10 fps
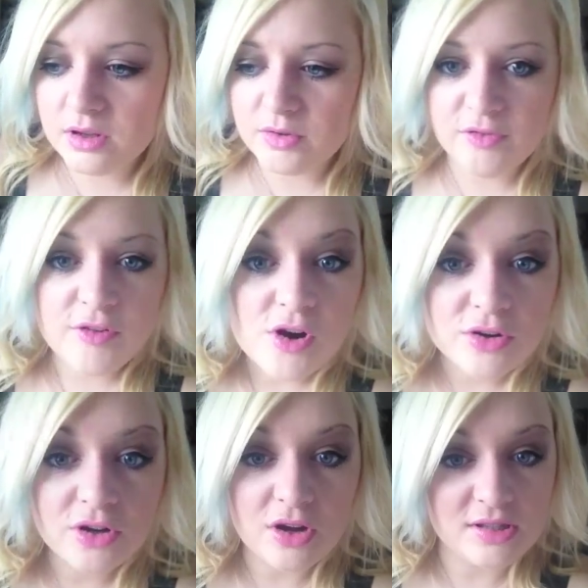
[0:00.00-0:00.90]
a
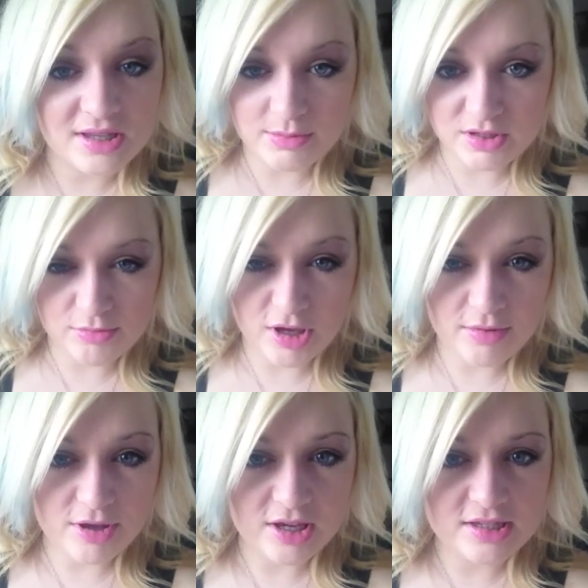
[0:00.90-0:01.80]
foreign concept to
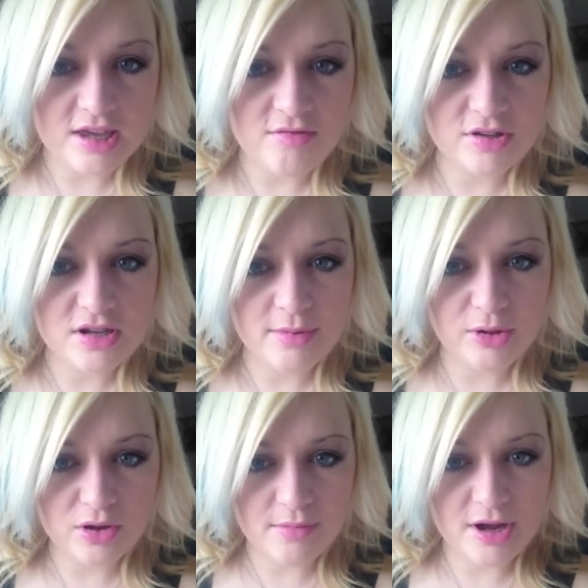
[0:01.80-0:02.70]
me because every time I
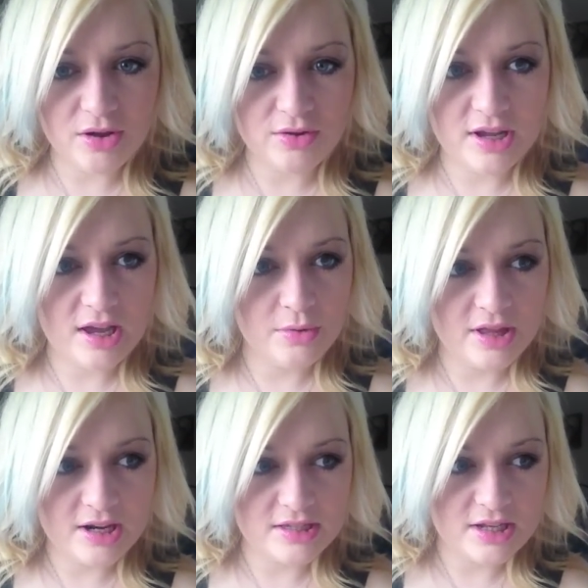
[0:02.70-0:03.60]
look at my own hair
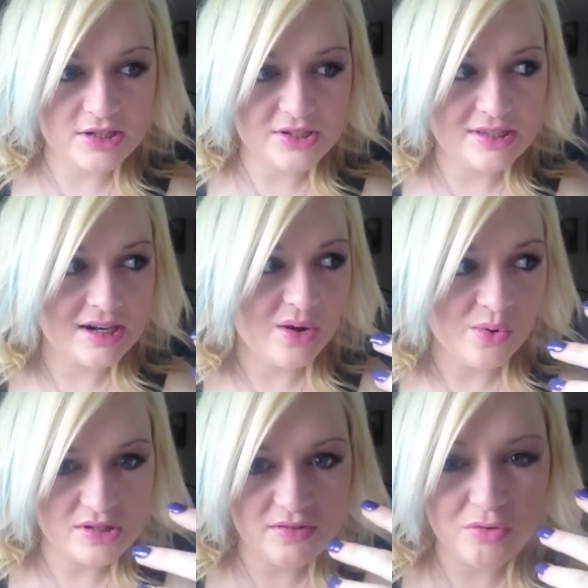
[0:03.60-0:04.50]
without extensions in I
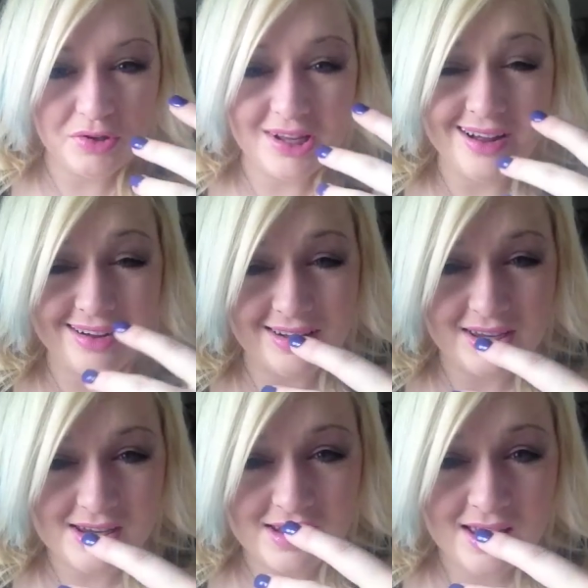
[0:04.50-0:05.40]
always felt really
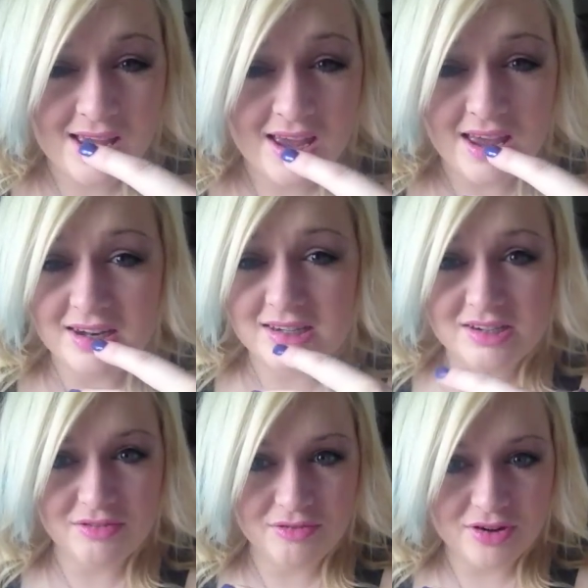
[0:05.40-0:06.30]
ugly and
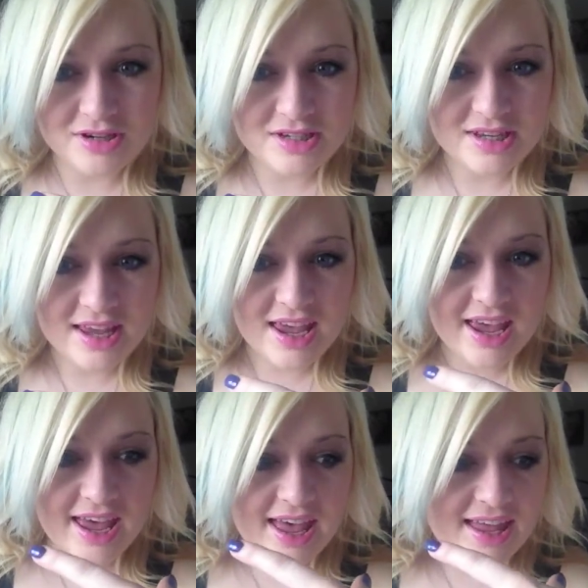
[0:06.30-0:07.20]
different
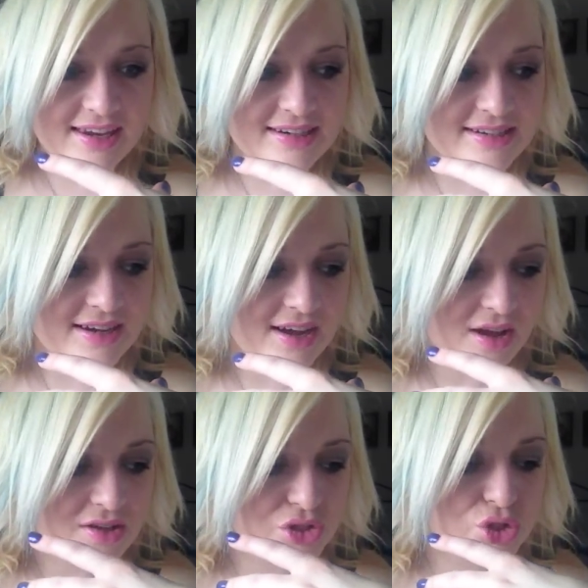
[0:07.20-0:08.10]
and
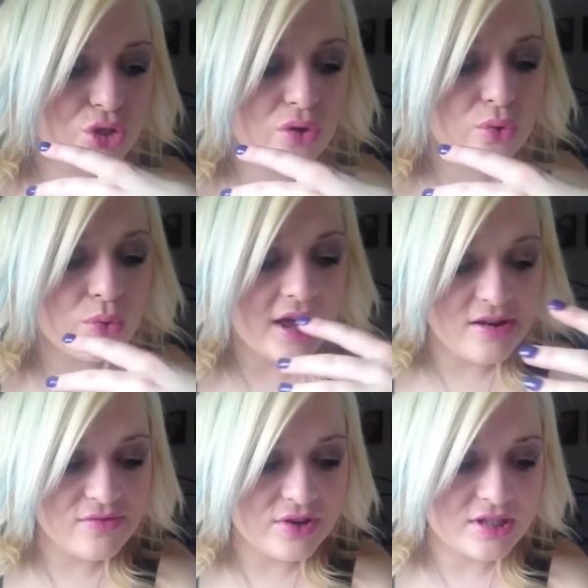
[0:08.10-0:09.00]
so
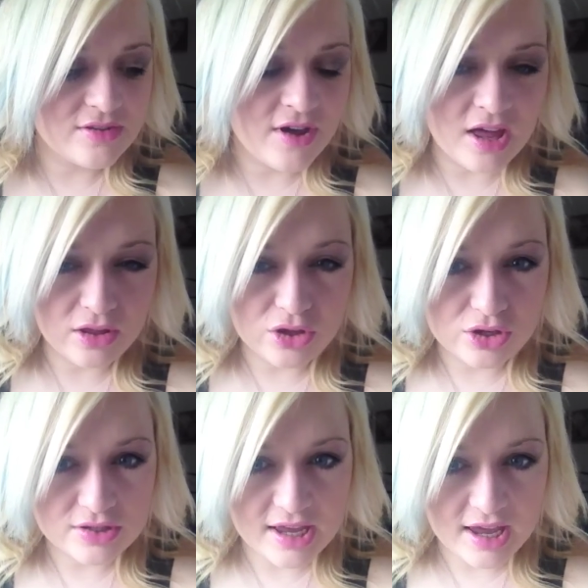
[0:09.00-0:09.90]
envious of other
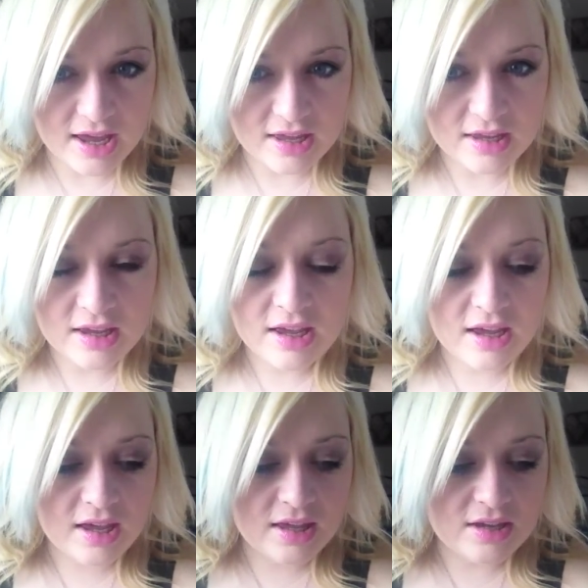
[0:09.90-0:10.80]
girls' hair.
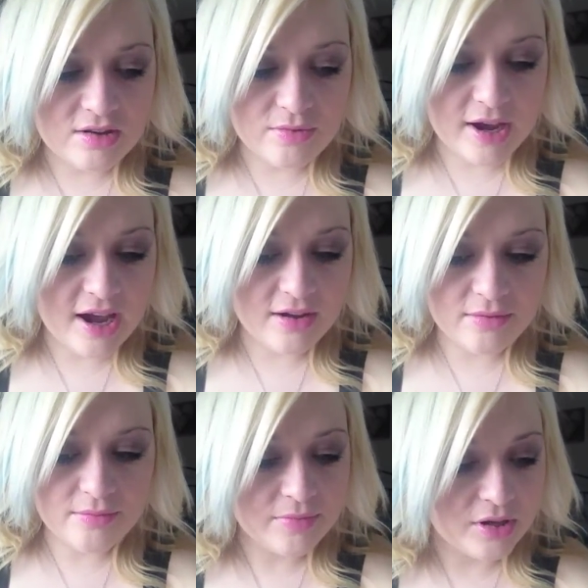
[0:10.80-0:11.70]
You know, how,
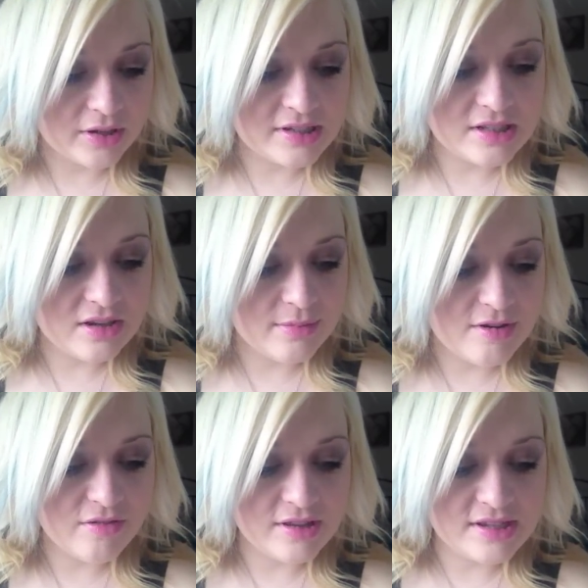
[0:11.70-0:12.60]
you know, because a lot of my
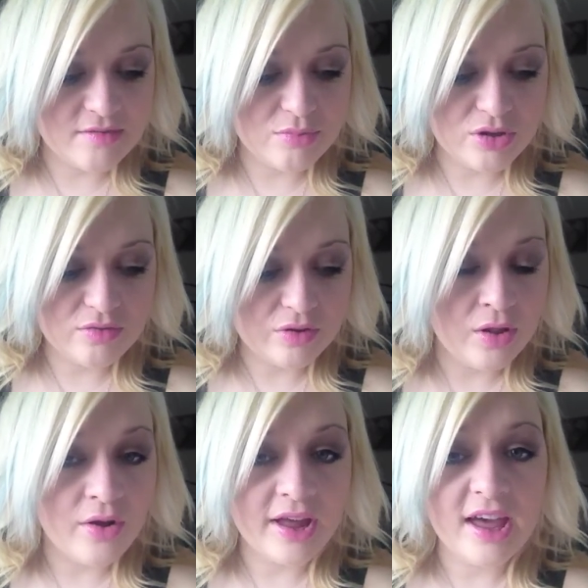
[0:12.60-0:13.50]
friends have beautiful
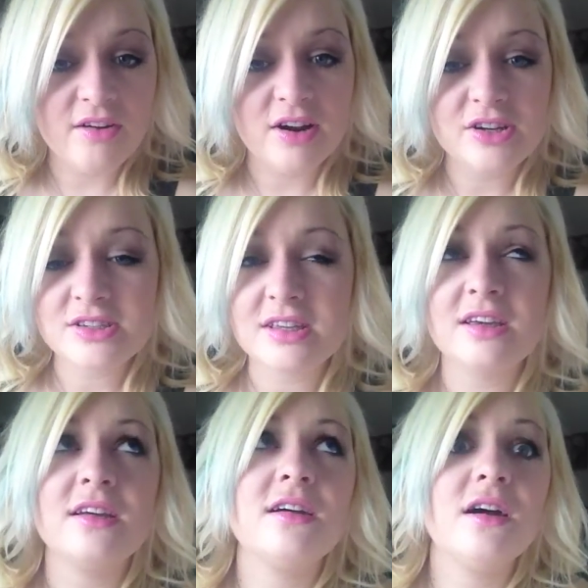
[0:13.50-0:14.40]
long hair and I just
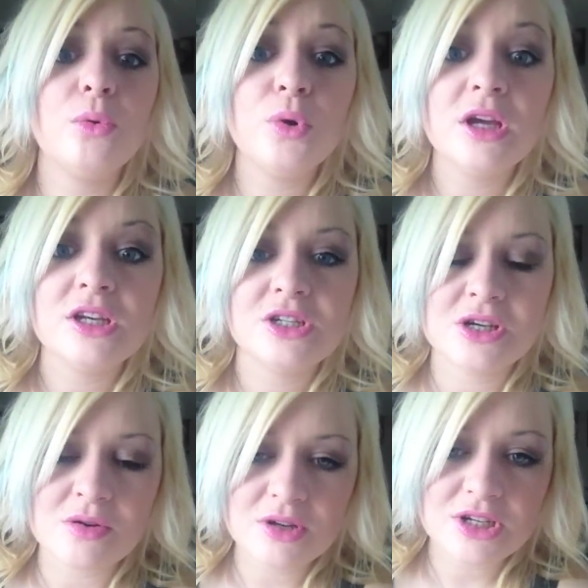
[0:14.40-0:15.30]
think, I wish,
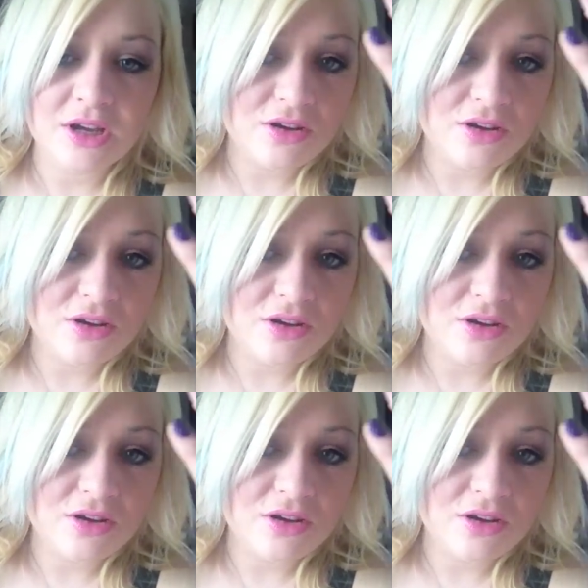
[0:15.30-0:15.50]
I wish I